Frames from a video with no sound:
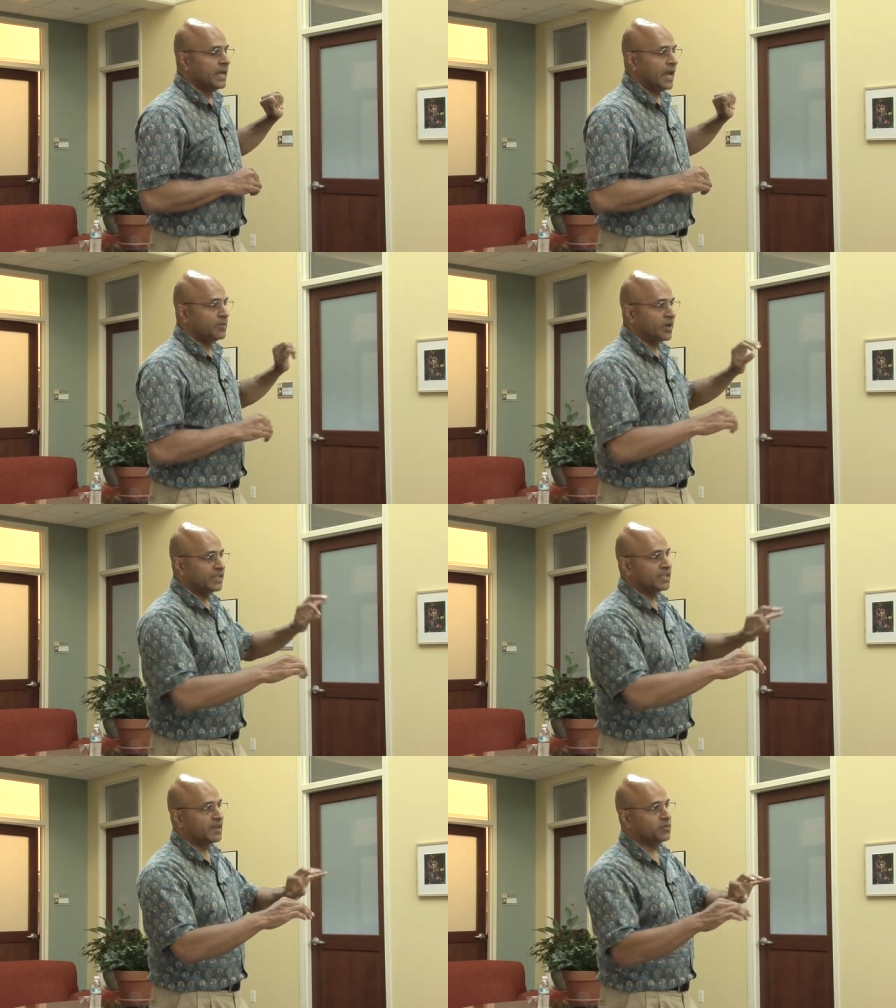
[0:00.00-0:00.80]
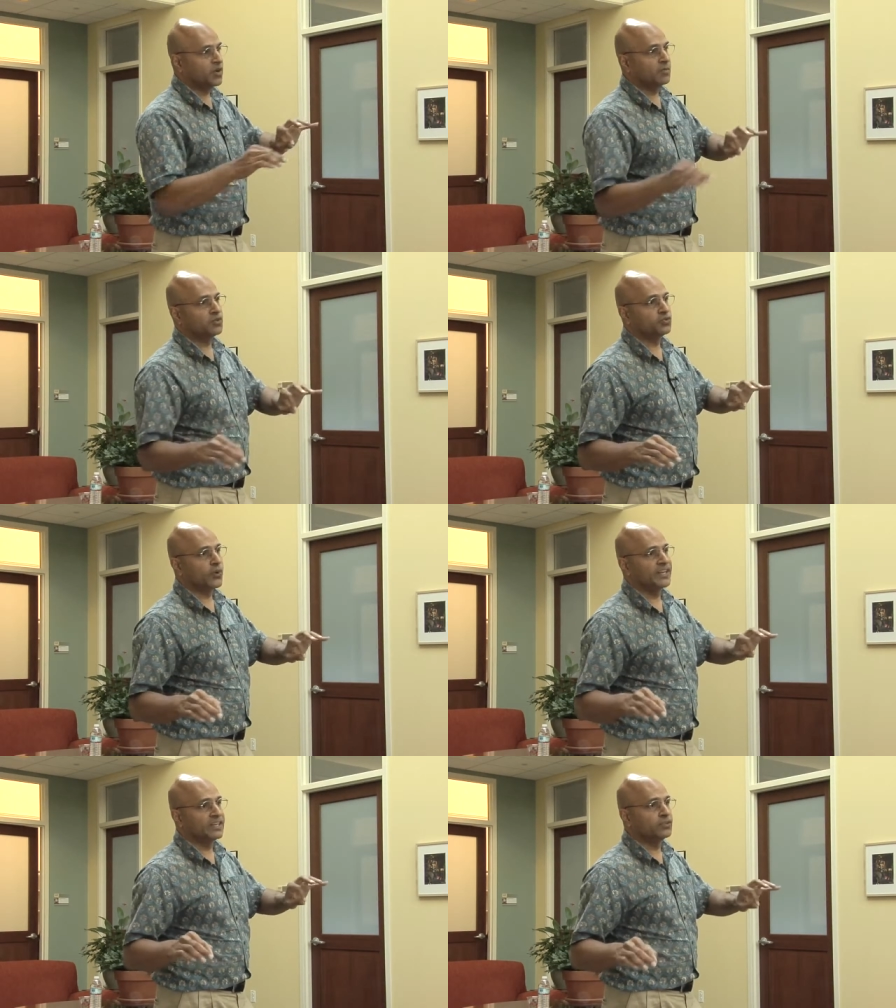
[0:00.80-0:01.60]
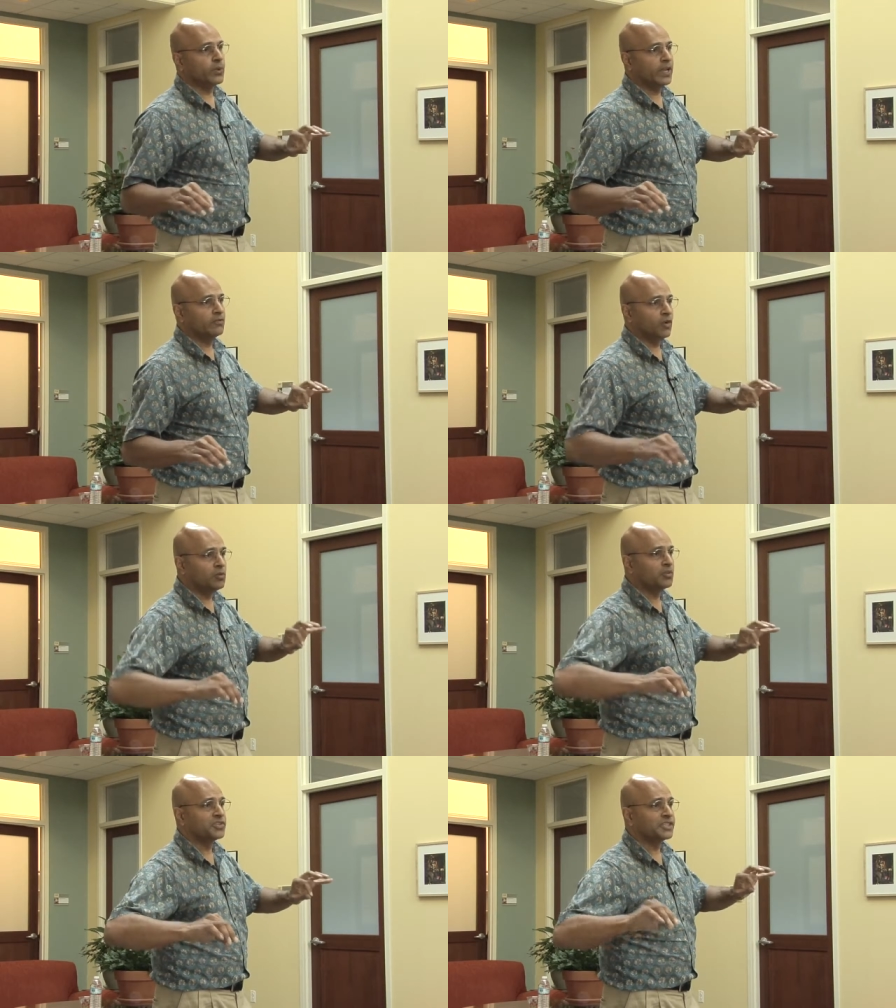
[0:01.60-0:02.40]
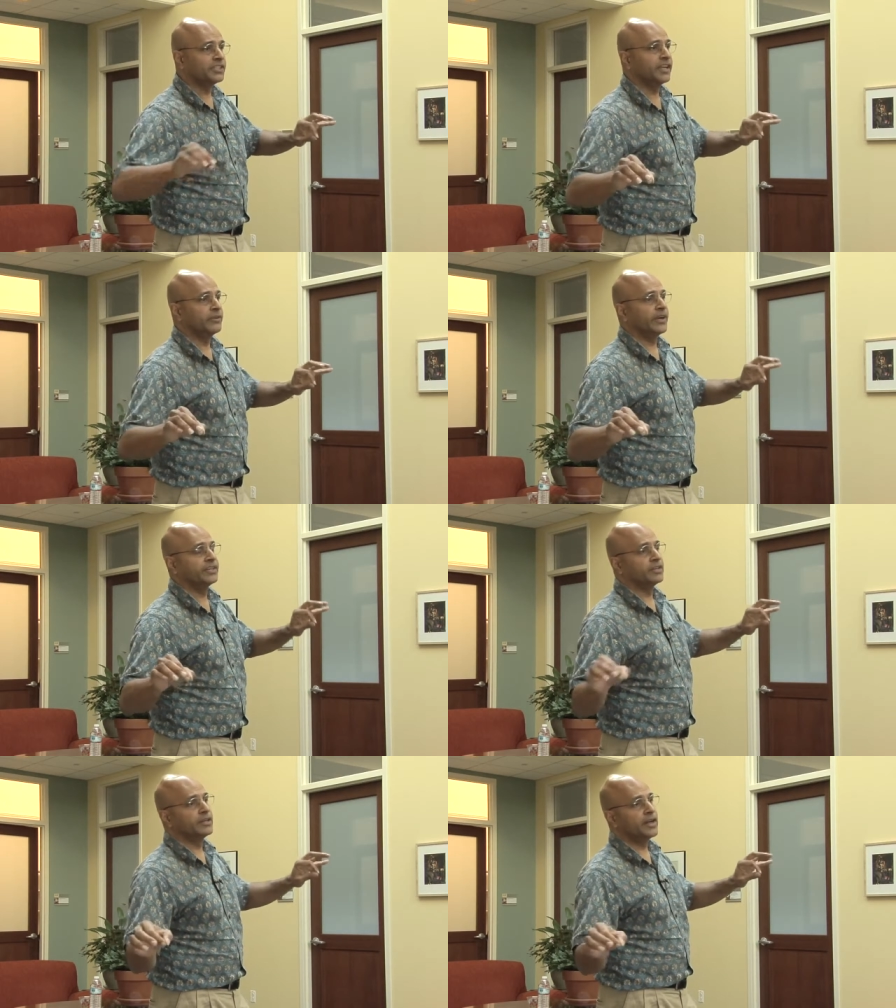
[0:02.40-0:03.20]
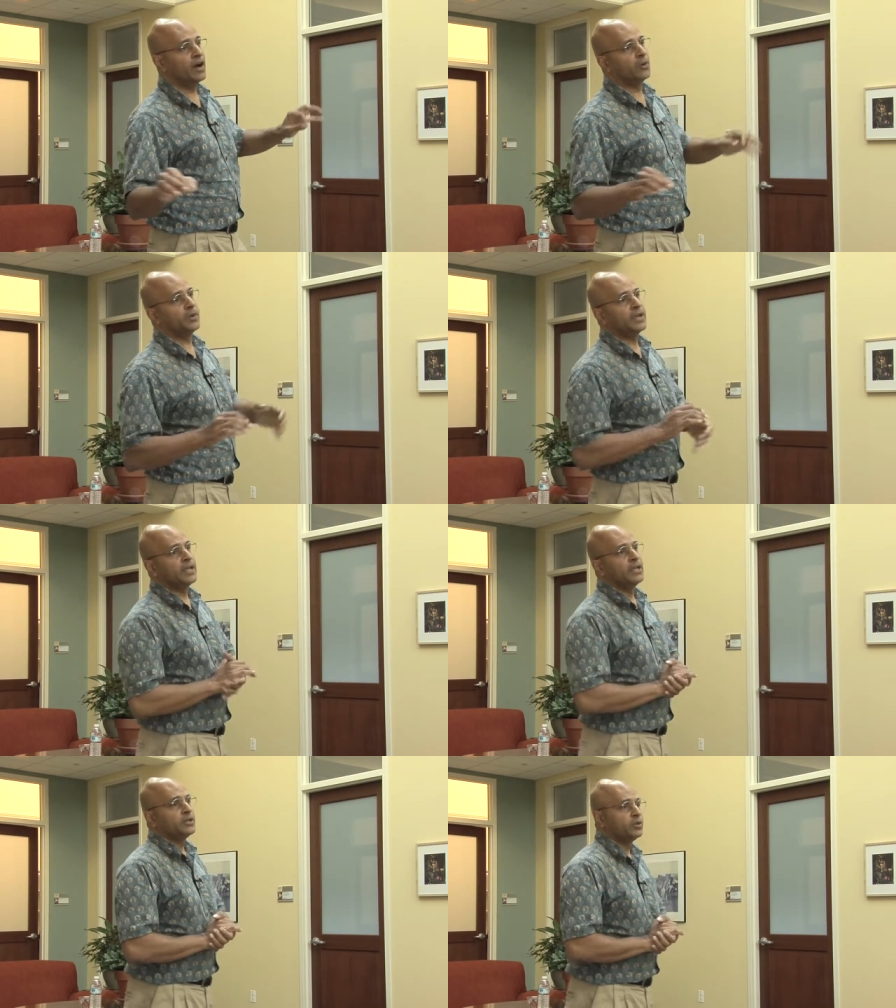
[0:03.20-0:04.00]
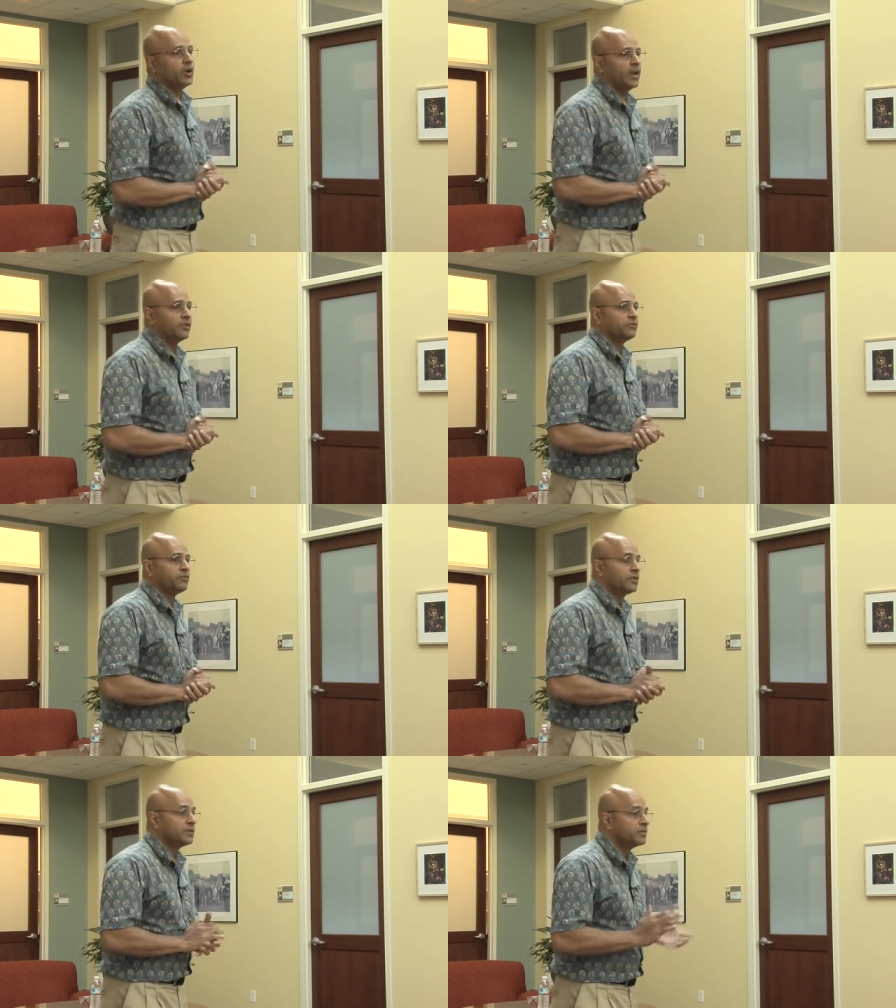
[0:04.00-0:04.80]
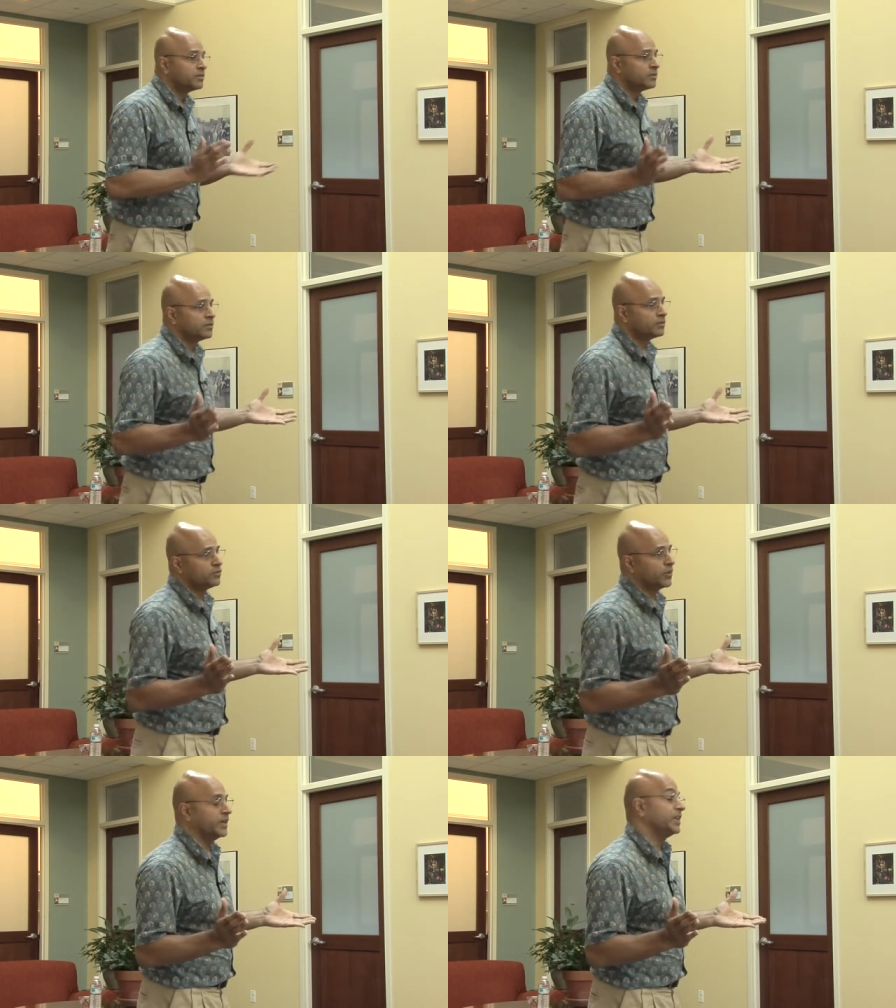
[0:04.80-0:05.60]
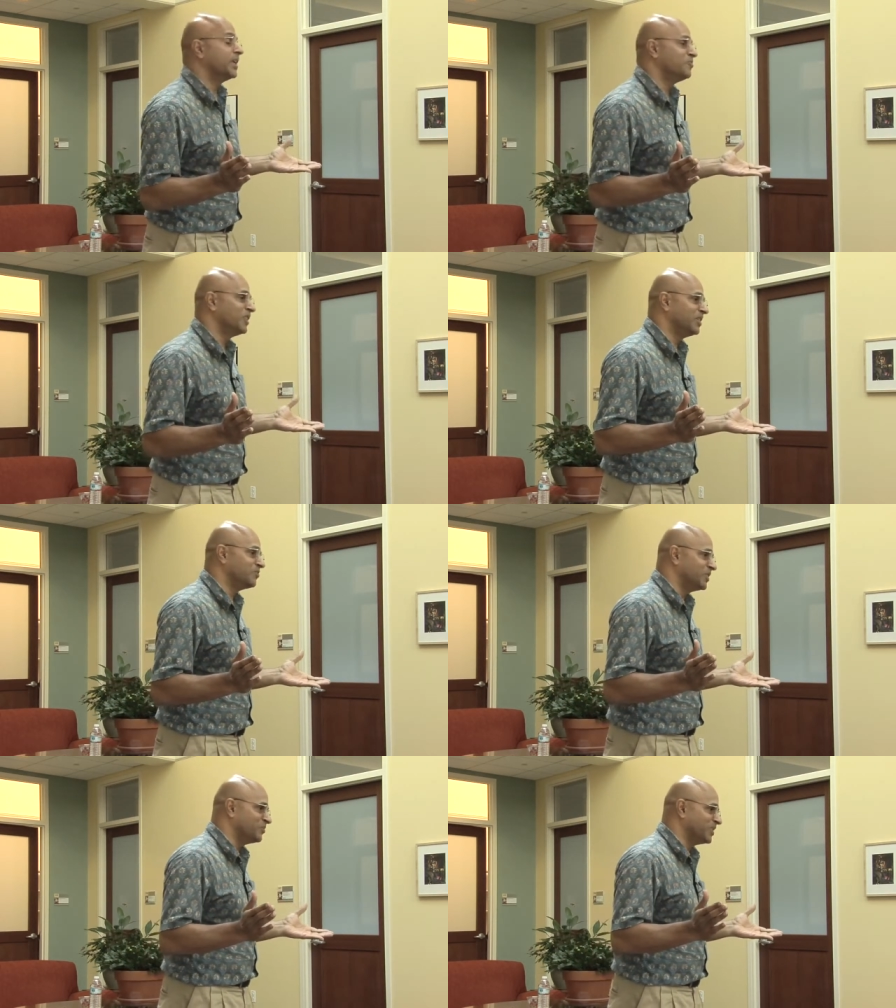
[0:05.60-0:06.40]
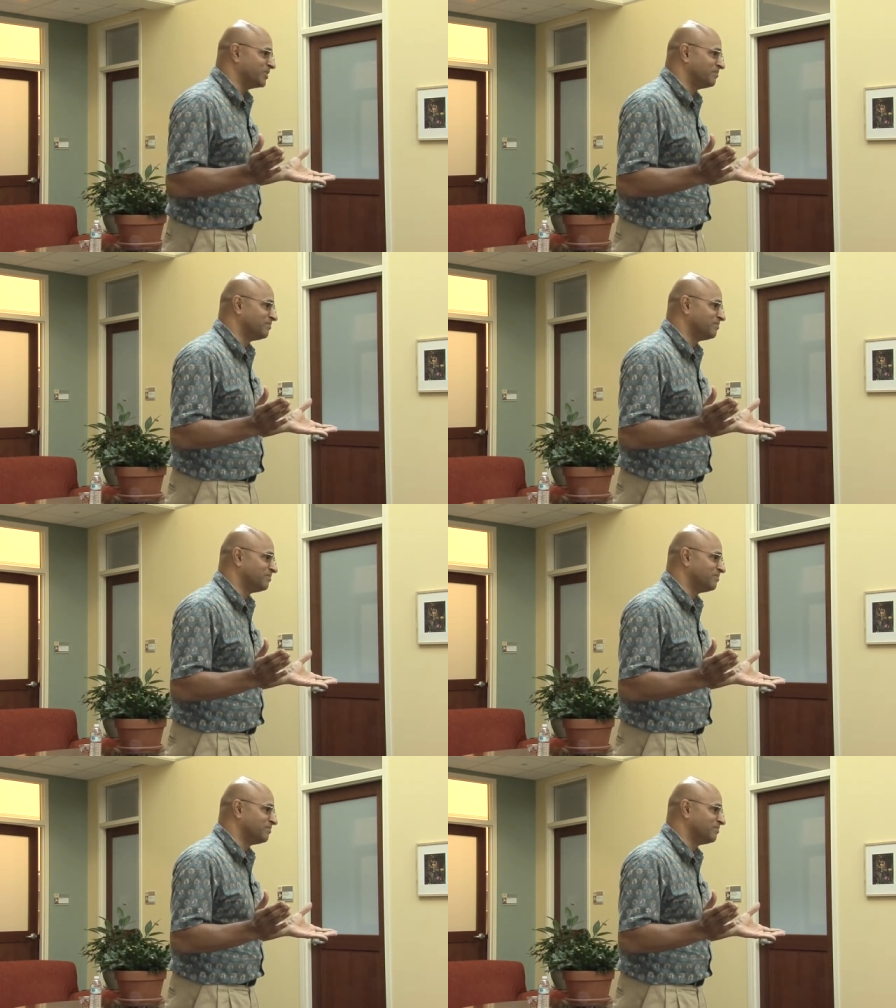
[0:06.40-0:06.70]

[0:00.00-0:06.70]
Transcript: And by the time you come to 2012, almost a generation down, you have 29 million people.